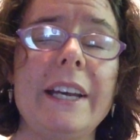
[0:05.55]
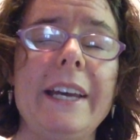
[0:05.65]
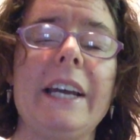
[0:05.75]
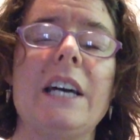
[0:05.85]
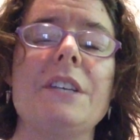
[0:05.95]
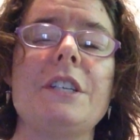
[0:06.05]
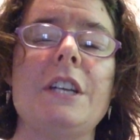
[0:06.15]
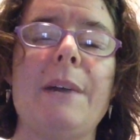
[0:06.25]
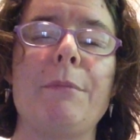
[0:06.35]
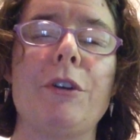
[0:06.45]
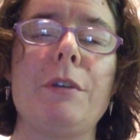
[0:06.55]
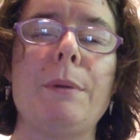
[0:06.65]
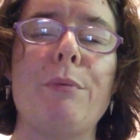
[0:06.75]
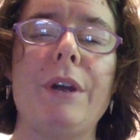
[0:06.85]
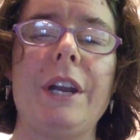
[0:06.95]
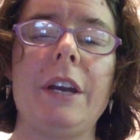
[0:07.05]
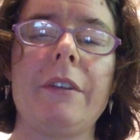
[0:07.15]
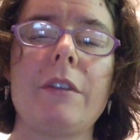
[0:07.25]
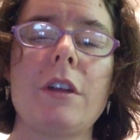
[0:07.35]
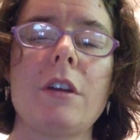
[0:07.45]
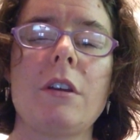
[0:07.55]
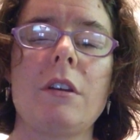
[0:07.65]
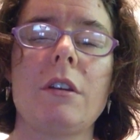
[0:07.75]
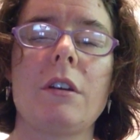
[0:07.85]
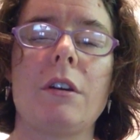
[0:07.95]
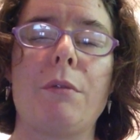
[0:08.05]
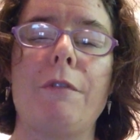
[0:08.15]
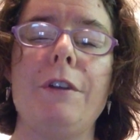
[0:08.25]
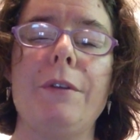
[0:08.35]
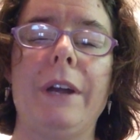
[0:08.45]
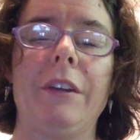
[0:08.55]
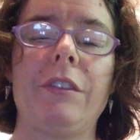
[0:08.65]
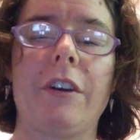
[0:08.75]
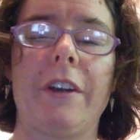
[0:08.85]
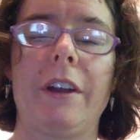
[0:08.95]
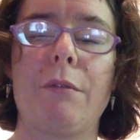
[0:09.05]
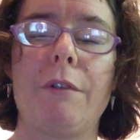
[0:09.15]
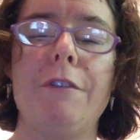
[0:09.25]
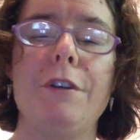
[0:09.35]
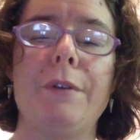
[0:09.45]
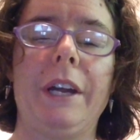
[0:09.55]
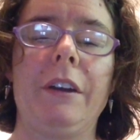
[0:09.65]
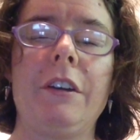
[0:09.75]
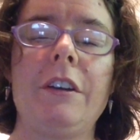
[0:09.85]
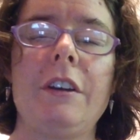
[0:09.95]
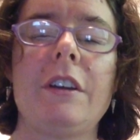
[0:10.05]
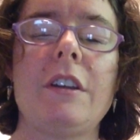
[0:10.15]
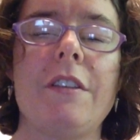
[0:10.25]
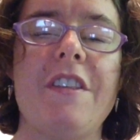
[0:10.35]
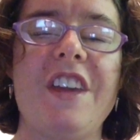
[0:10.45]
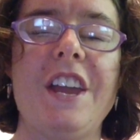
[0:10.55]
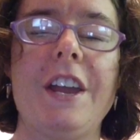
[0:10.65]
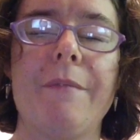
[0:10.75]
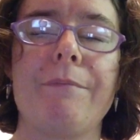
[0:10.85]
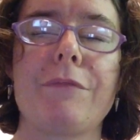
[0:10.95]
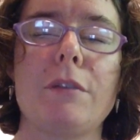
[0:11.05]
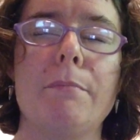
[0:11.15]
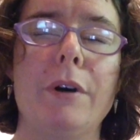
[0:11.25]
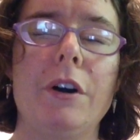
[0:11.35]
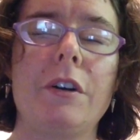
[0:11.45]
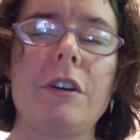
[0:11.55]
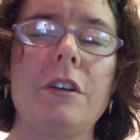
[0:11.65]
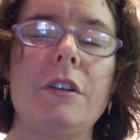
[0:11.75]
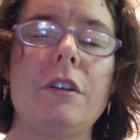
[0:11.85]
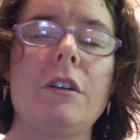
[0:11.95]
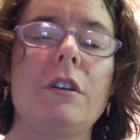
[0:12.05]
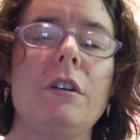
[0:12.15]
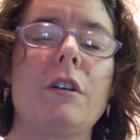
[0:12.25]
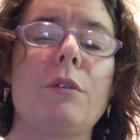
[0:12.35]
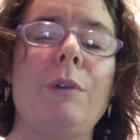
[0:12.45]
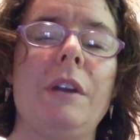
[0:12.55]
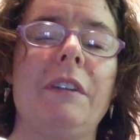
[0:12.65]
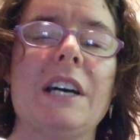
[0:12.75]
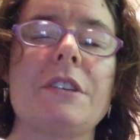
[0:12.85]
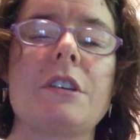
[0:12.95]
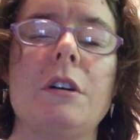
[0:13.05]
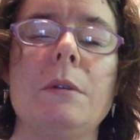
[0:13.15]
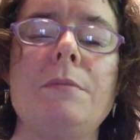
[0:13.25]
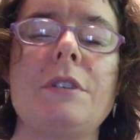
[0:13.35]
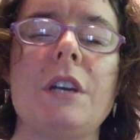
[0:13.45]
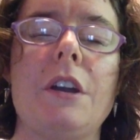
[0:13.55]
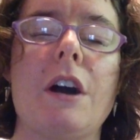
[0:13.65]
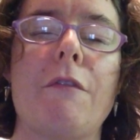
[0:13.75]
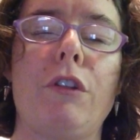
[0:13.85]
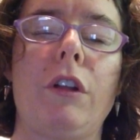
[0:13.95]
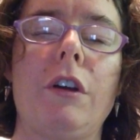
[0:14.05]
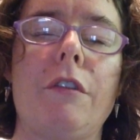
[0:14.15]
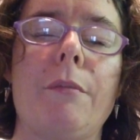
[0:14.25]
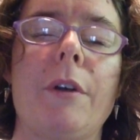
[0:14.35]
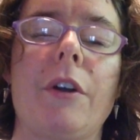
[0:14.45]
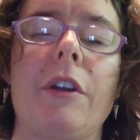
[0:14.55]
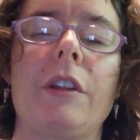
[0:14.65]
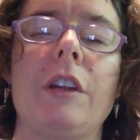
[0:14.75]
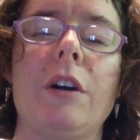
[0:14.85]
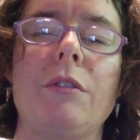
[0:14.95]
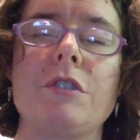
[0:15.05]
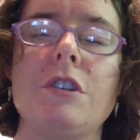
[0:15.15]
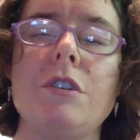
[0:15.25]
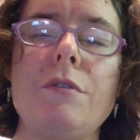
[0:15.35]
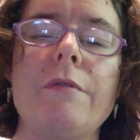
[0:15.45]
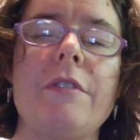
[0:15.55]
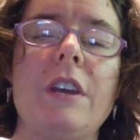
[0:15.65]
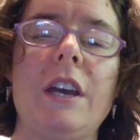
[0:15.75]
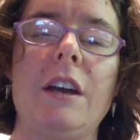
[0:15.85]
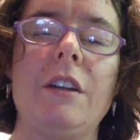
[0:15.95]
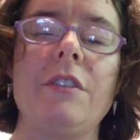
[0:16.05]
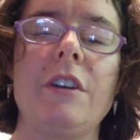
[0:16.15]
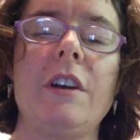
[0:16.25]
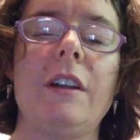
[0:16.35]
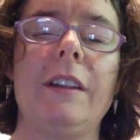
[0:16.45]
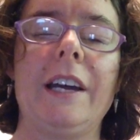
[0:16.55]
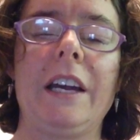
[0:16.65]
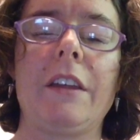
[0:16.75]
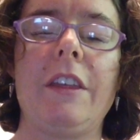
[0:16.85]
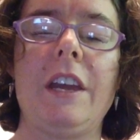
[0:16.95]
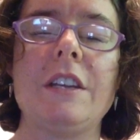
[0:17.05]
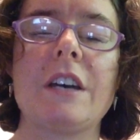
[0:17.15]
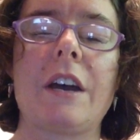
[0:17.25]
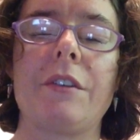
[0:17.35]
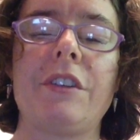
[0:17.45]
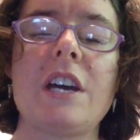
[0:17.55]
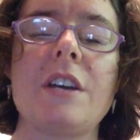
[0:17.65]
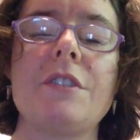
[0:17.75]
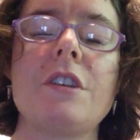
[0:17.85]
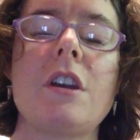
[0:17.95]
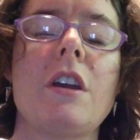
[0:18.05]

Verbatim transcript: Hey guys, today I'm going to be reading, or reviewing, sorry, reviewing the book Queen of Last Hopes, a novel of Marguerite D'Anjou, and like the title says,